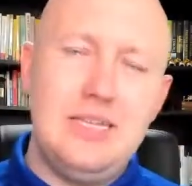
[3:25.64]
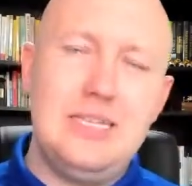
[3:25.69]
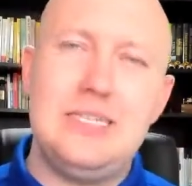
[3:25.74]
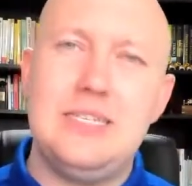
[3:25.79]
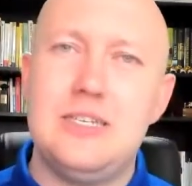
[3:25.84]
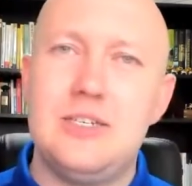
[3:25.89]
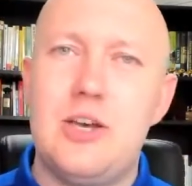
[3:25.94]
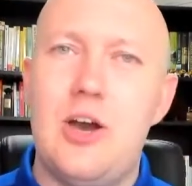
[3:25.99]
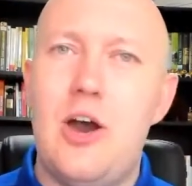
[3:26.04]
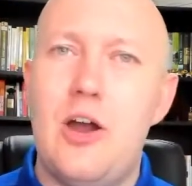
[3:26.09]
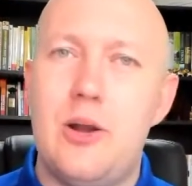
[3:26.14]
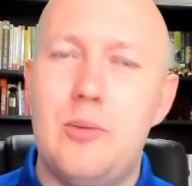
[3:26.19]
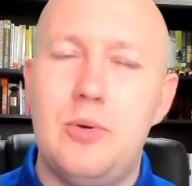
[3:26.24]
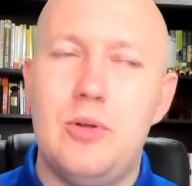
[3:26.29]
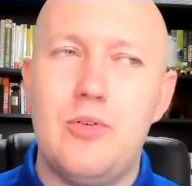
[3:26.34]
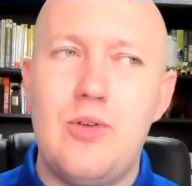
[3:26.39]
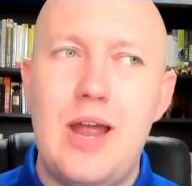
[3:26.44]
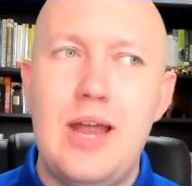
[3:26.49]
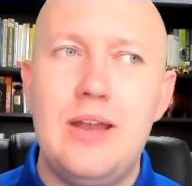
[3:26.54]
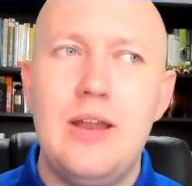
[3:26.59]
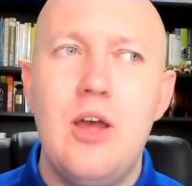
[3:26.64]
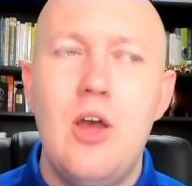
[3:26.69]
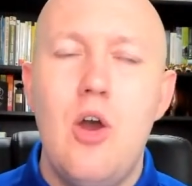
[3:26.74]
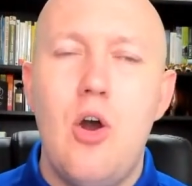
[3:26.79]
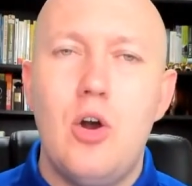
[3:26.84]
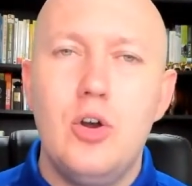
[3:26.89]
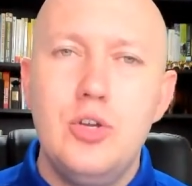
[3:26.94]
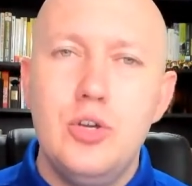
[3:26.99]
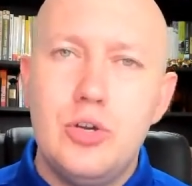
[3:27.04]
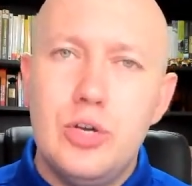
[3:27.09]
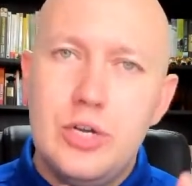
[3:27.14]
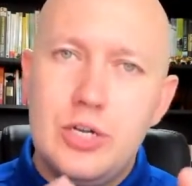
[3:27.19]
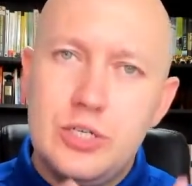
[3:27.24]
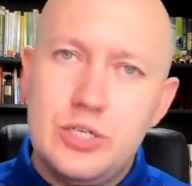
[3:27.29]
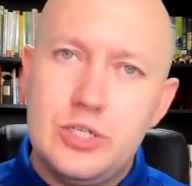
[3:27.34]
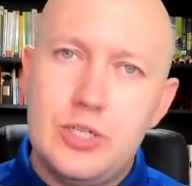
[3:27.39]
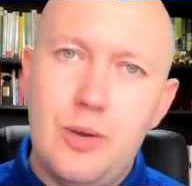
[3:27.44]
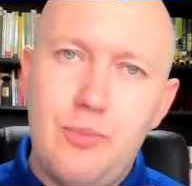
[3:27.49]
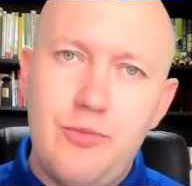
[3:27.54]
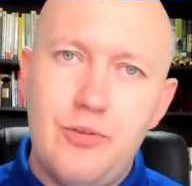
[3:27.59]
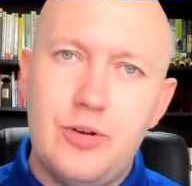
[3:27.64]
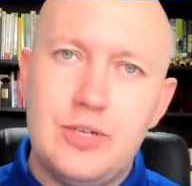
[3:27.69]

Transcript: this is horrible, right? Or you're going to stop